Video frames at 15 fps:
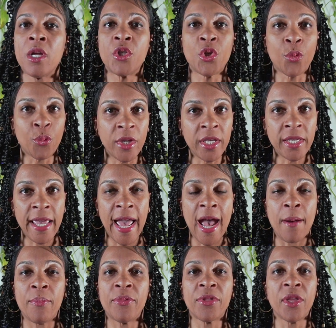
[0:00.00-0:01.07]
to
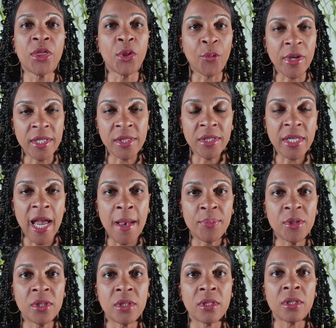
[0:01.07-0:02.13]
recap, the 3
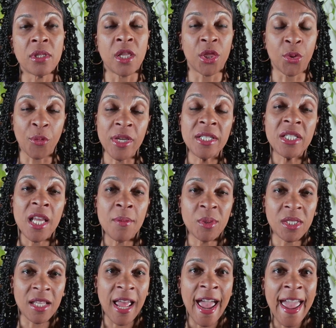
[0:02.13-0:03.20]
steps, the 3 tips
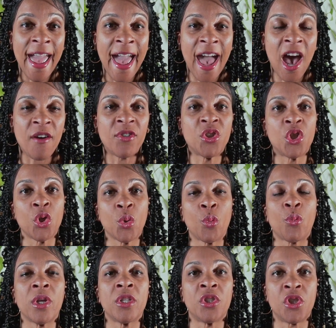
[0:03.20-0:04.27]
that I have to
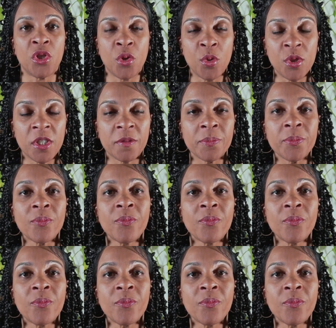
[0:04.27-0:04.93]
reduce